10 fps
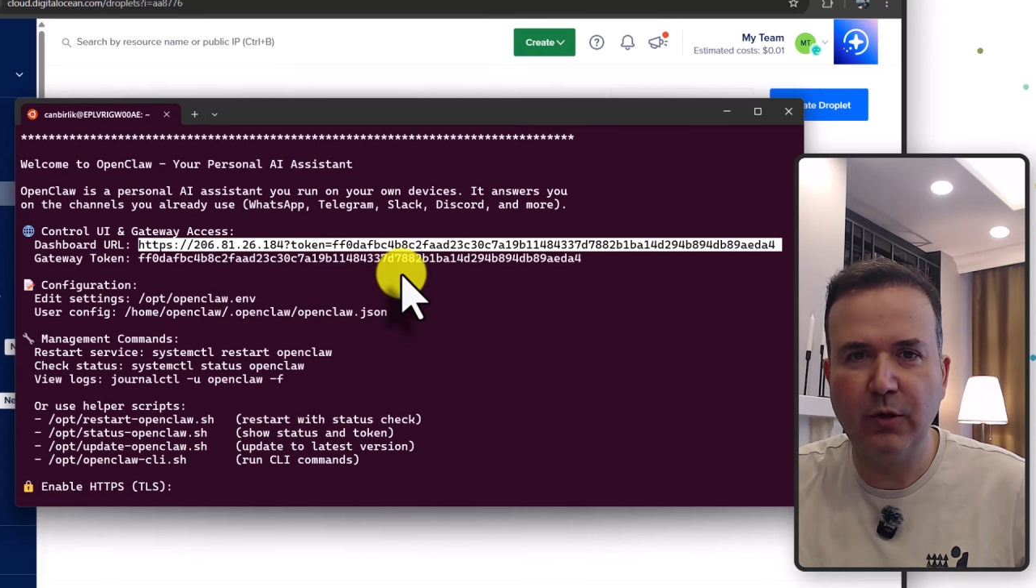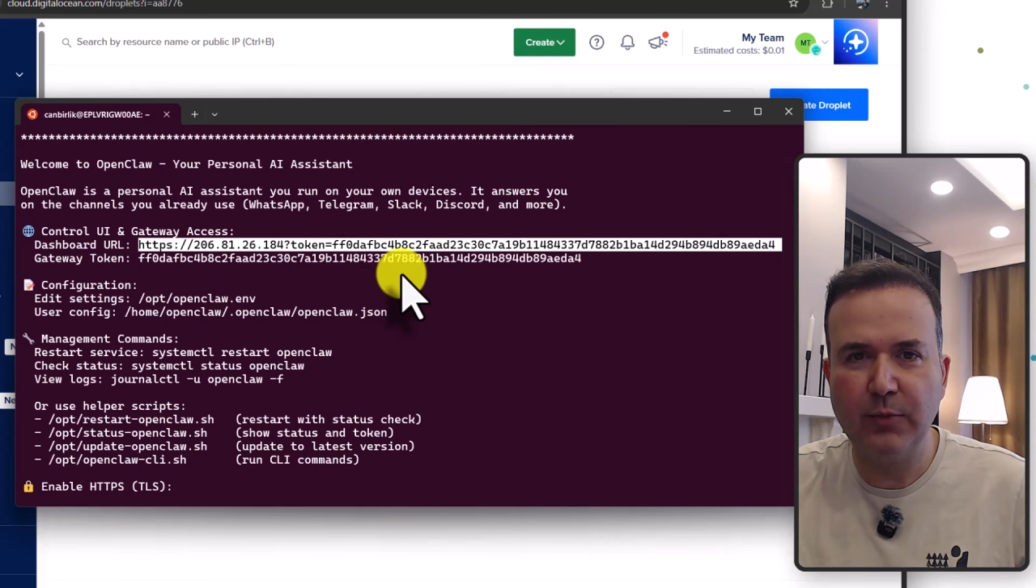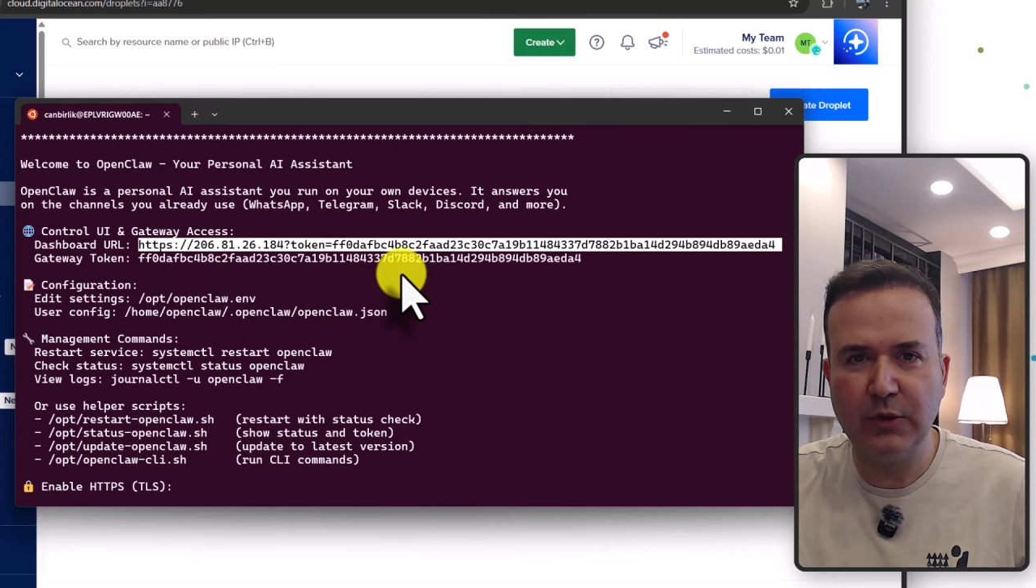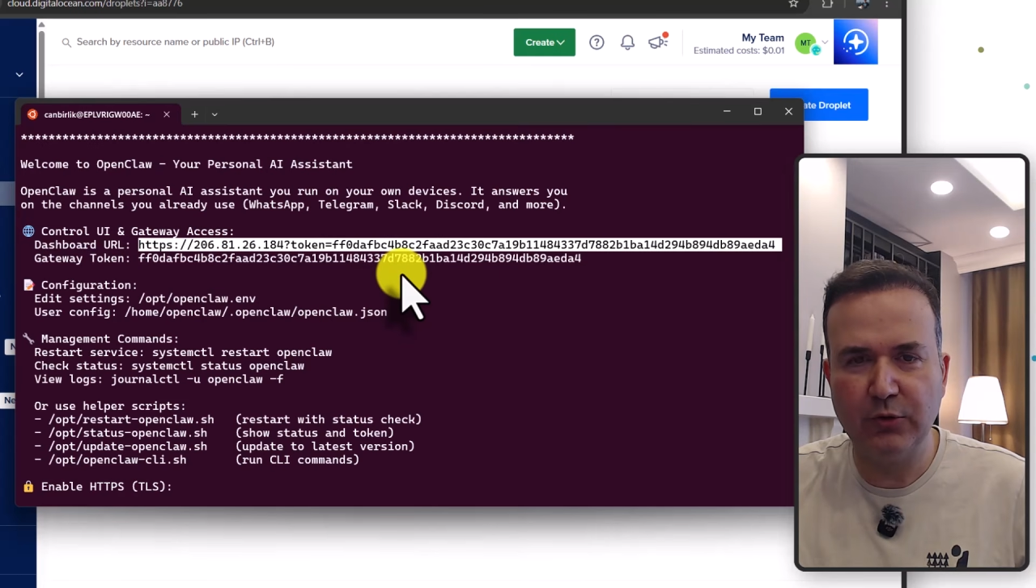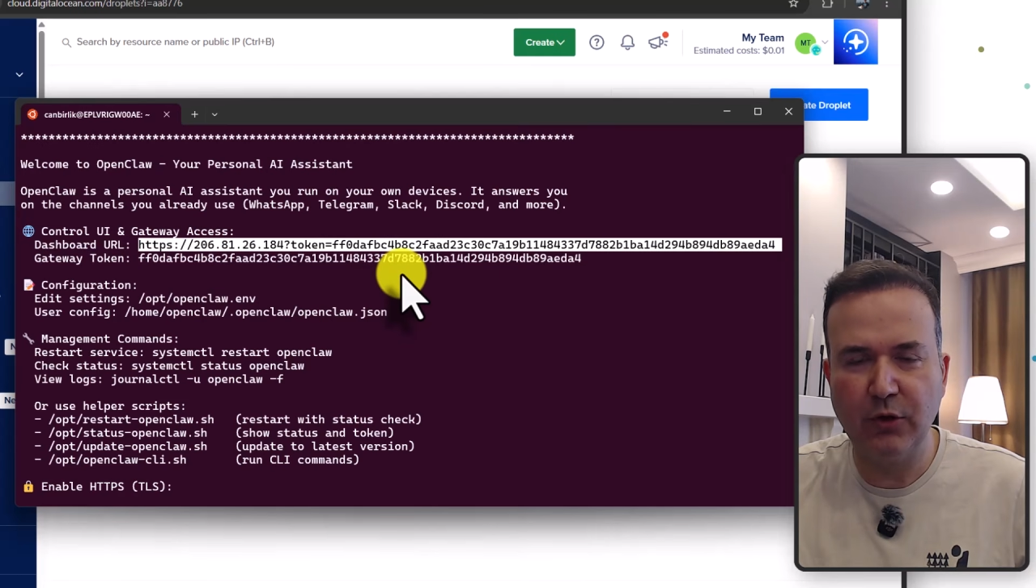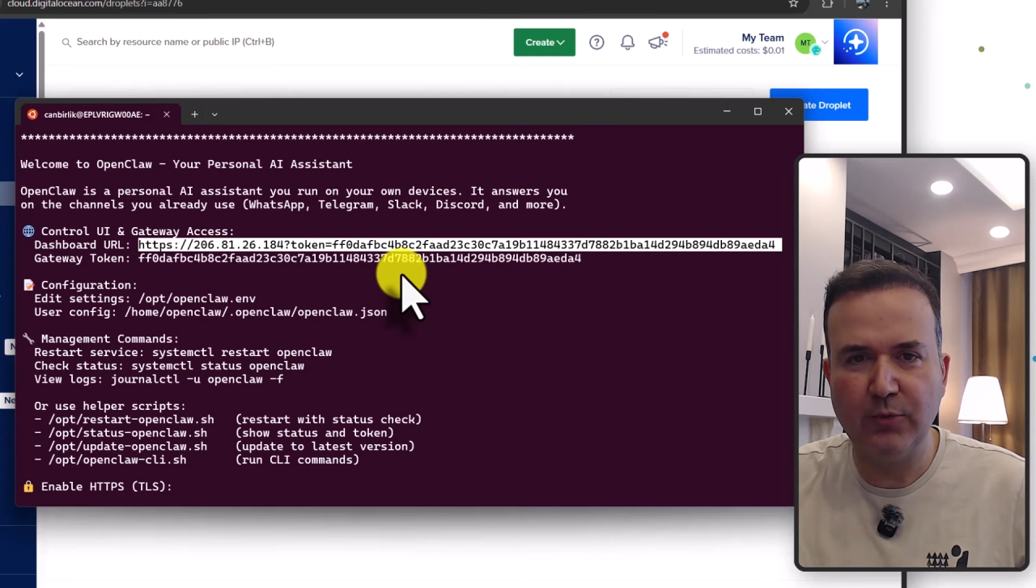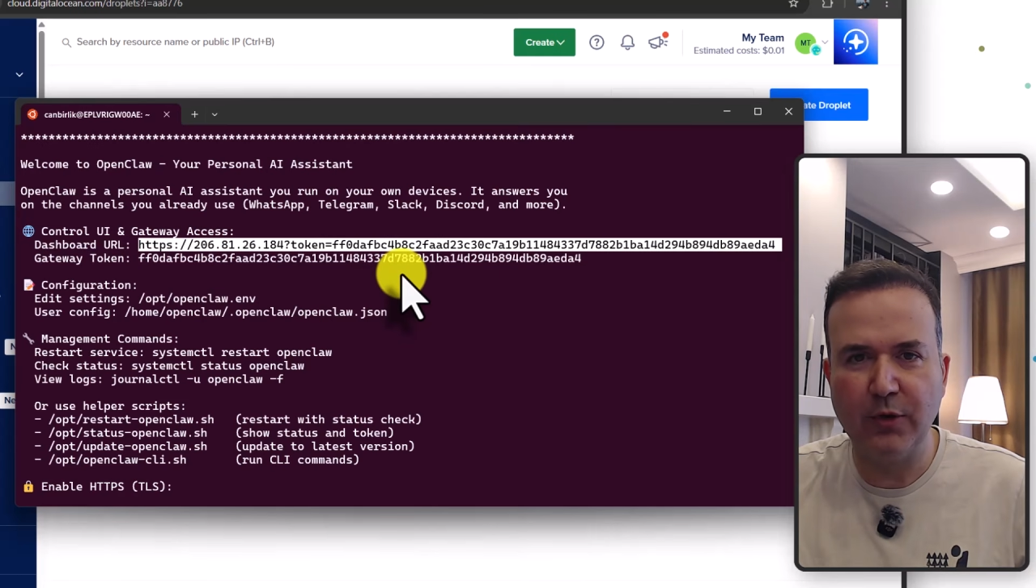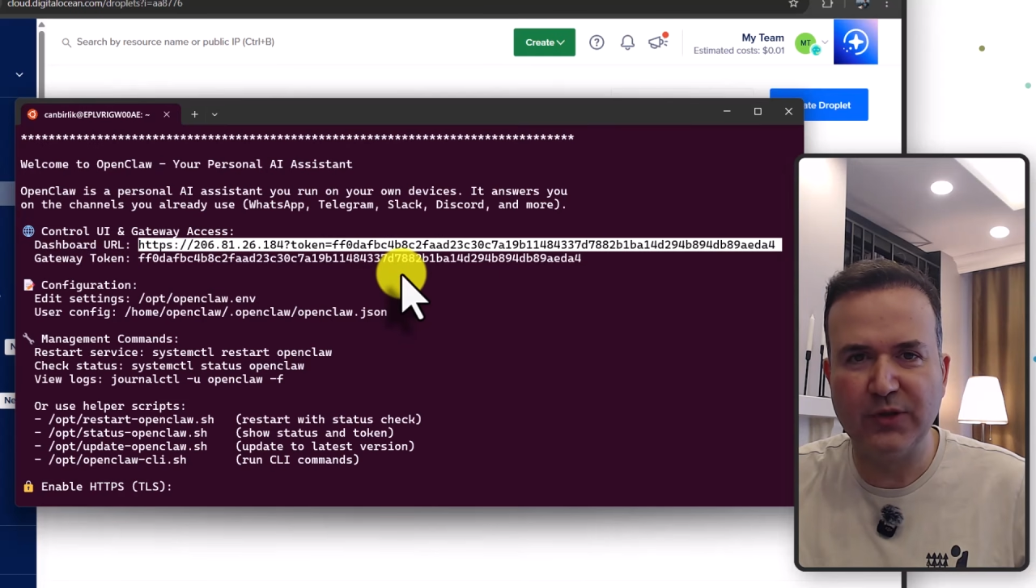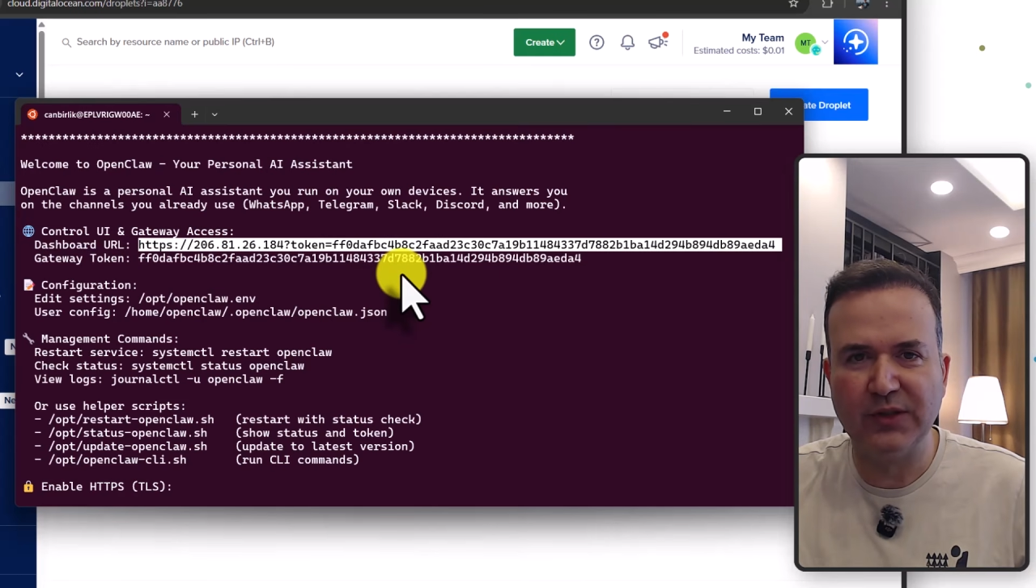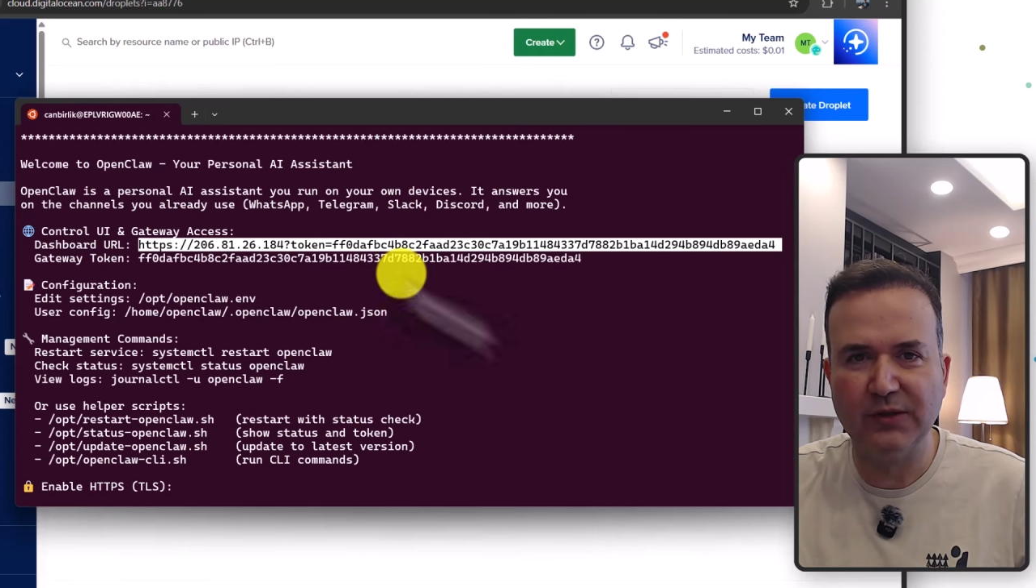OpenClaw
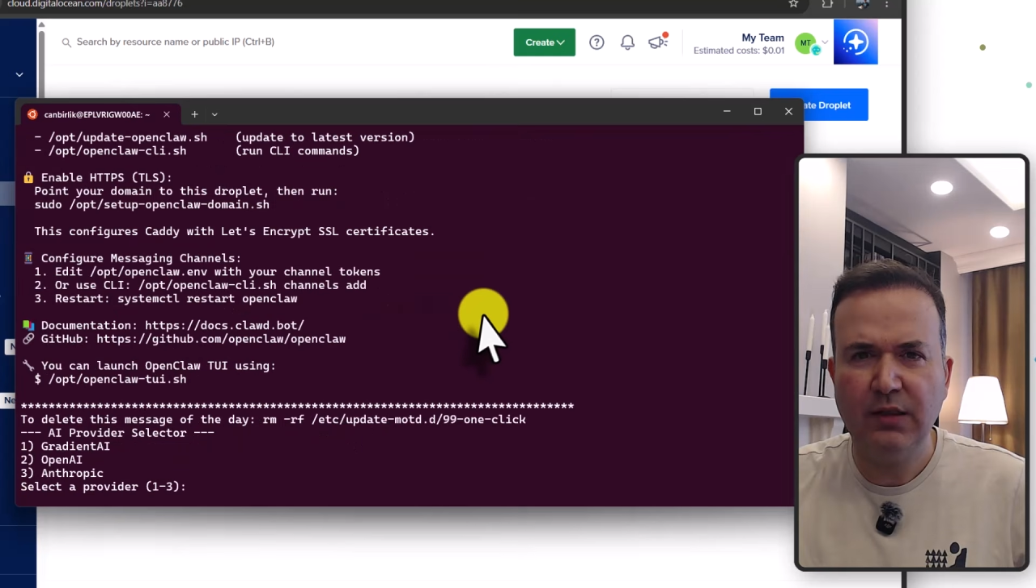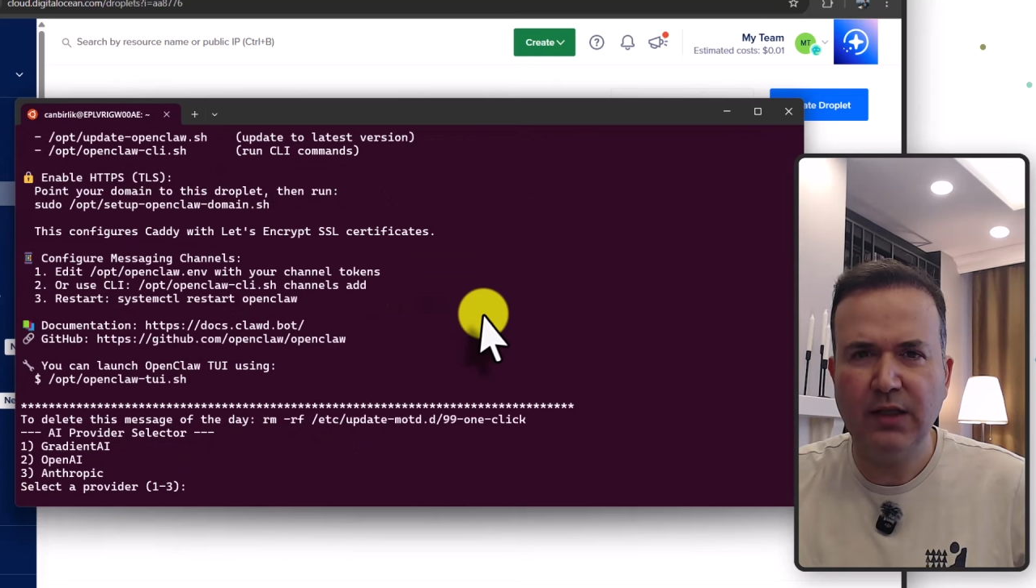portal.